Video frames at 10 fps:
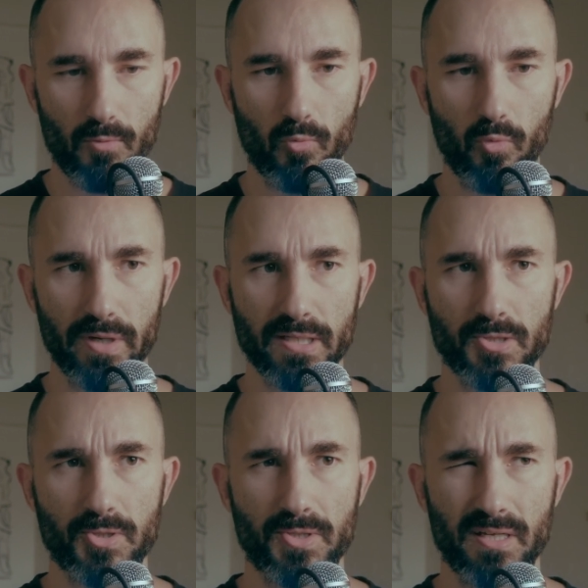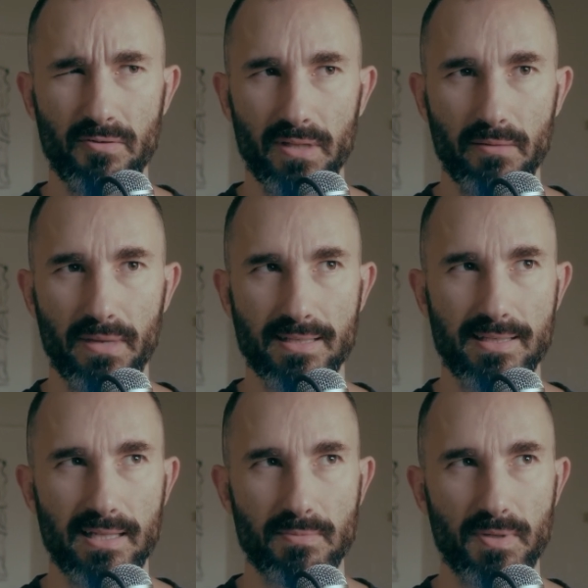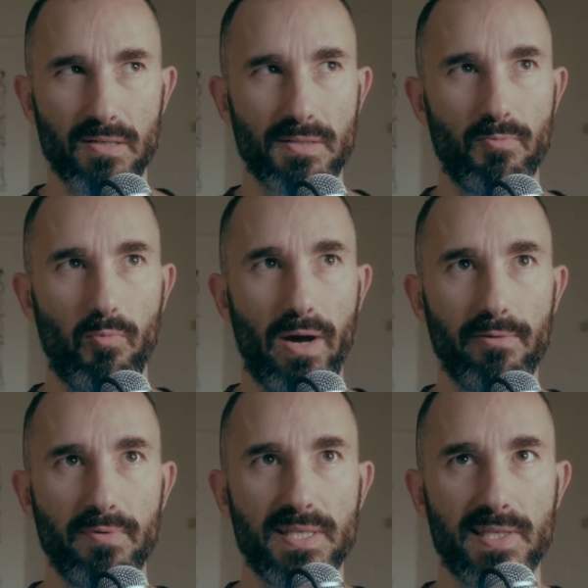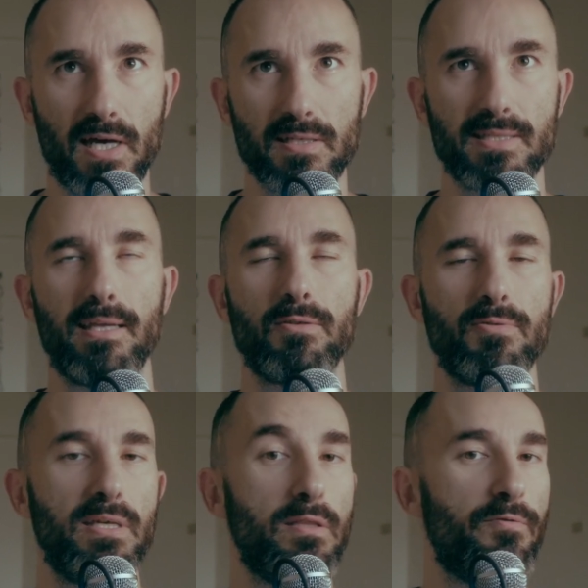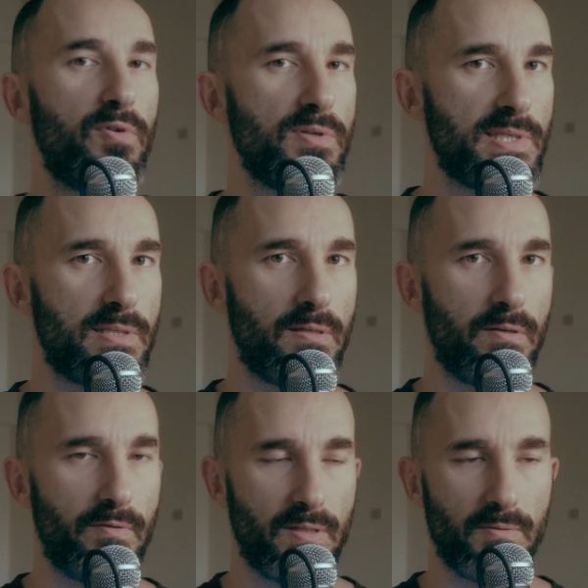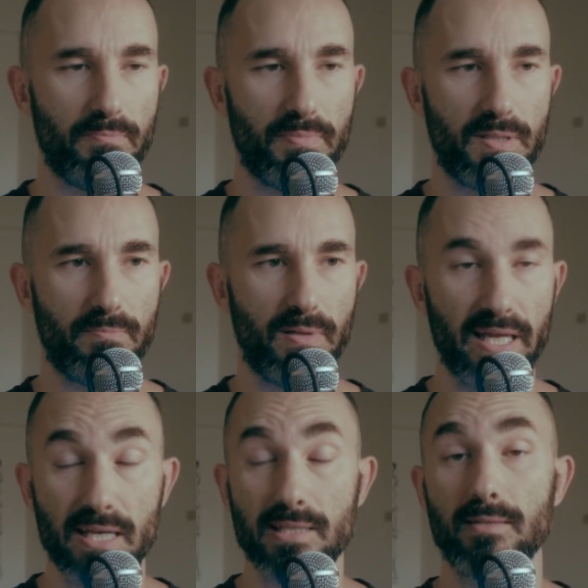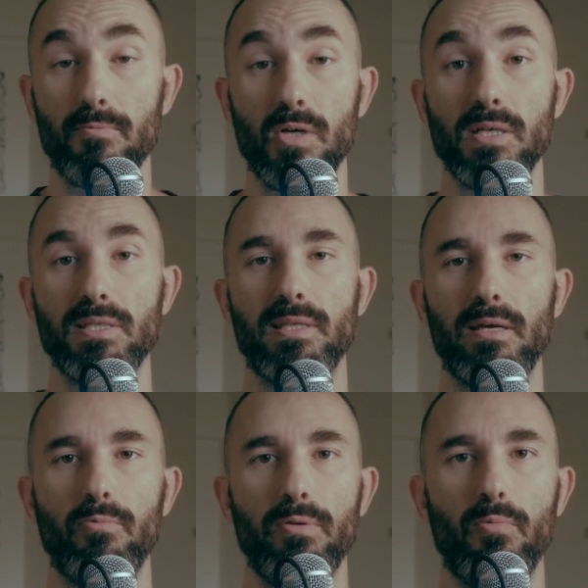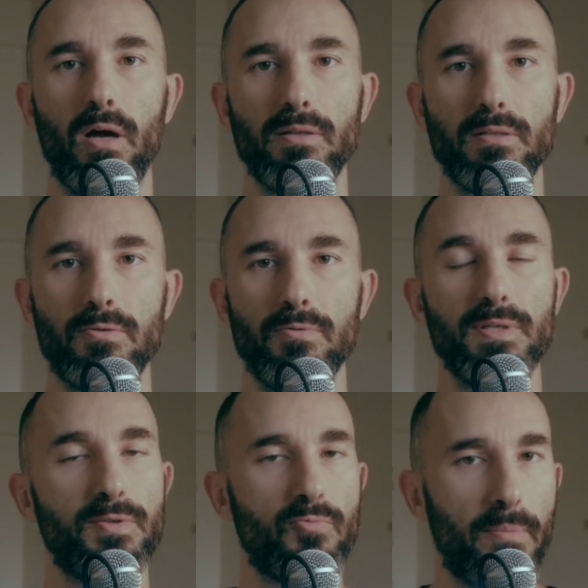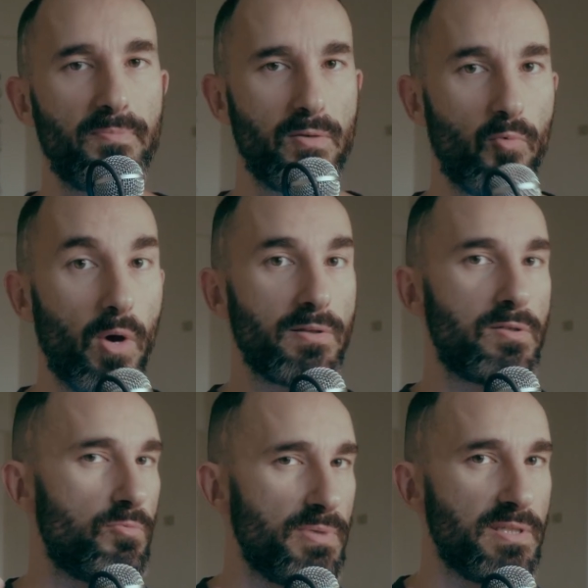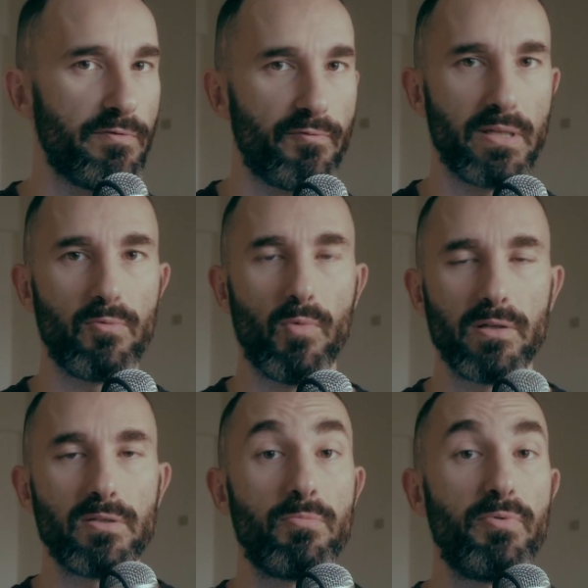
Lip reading: which didn't really make sense, because why we started Satoshi in the first place was that we wanted to disrupt and wanted to be different and wanted to